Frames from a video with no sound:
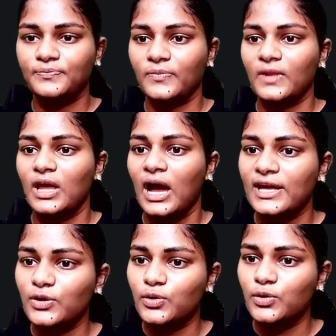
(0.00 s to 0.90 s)
I go
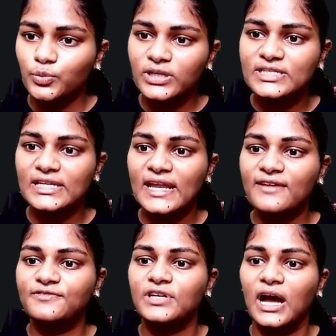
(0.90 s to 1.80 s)
towards the left.
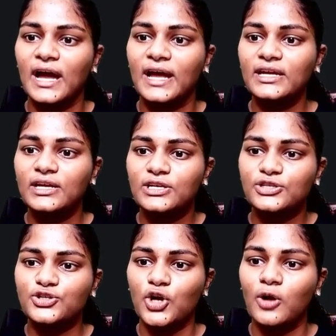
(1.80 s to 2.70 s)
I draw
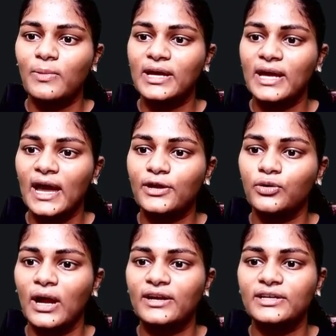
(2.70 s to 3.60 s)
my arrow and it
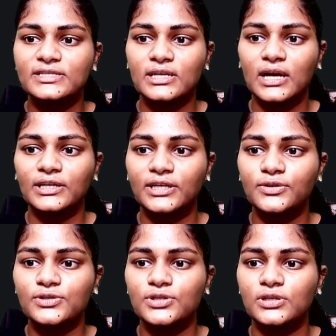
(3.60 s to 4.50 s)
is a continuous
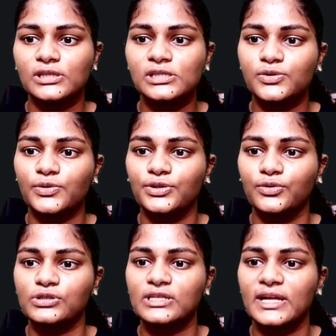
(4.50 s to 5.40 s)
circle. So it goes
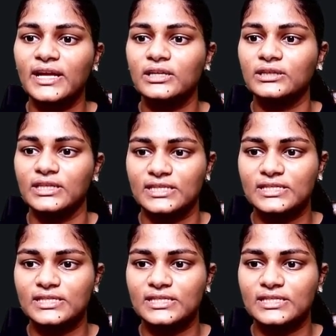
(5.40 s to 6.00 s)
like this.